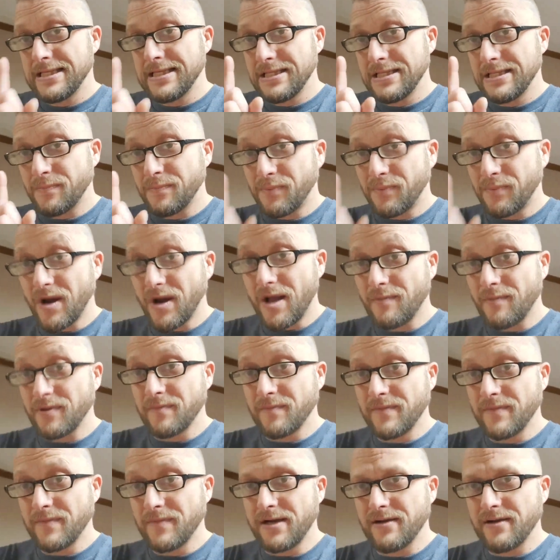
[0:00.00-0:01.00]
The
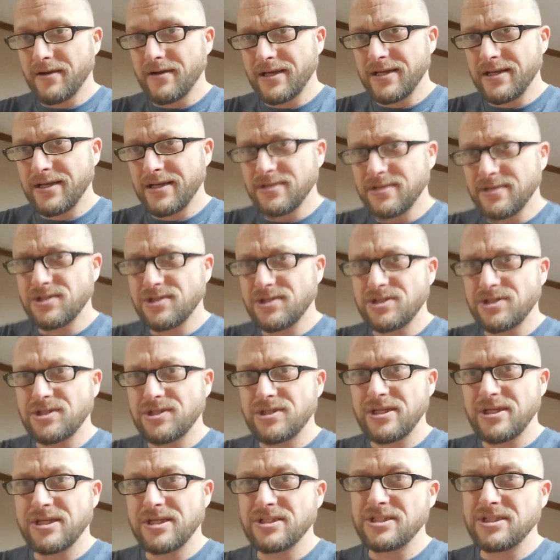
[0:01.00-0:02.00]
problem there
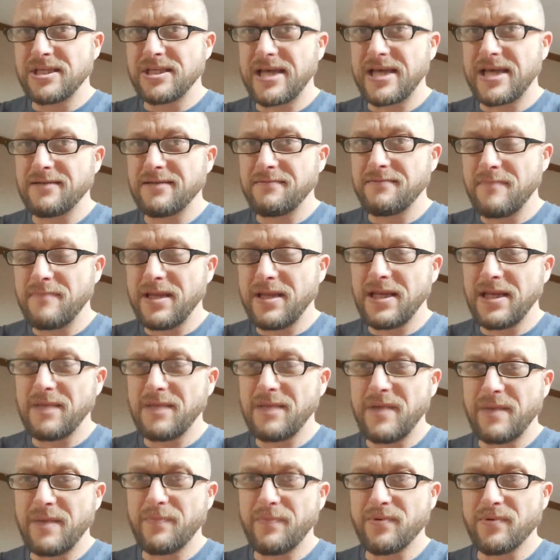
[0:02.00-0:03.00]
is that many
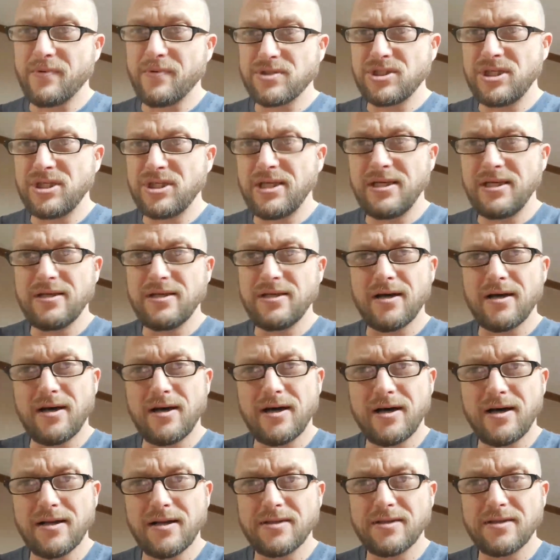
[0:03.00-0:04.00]
people see
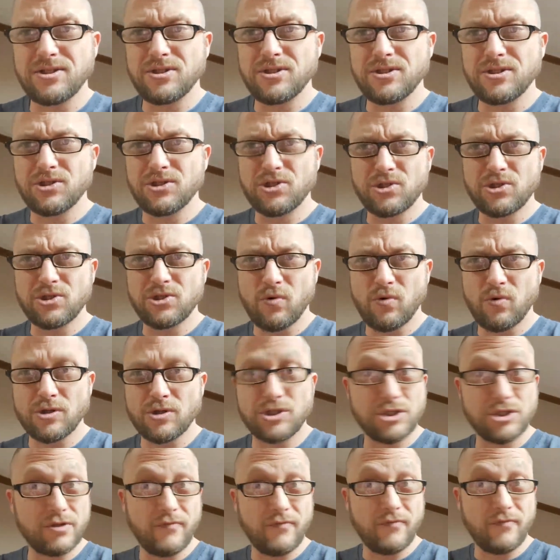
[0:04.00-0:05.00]
God as the
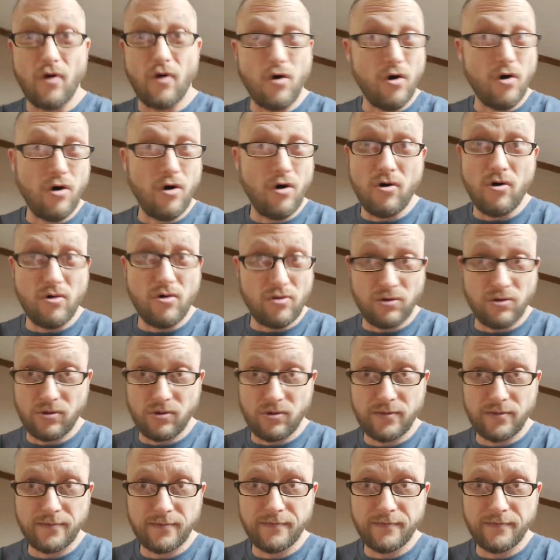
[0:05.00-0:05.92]
source of all.